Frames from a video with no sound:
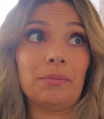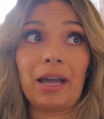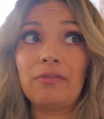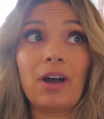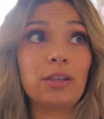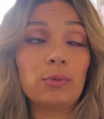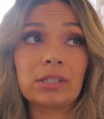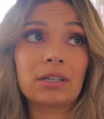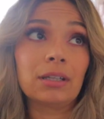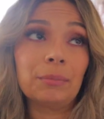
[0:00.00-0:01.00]
My father went
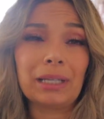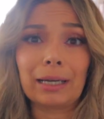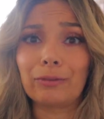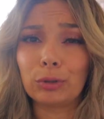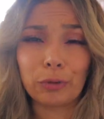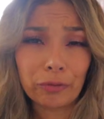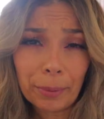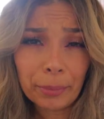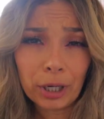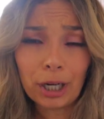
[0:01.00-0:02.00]
to Colombia like around
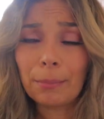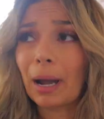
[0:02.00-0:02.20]
November.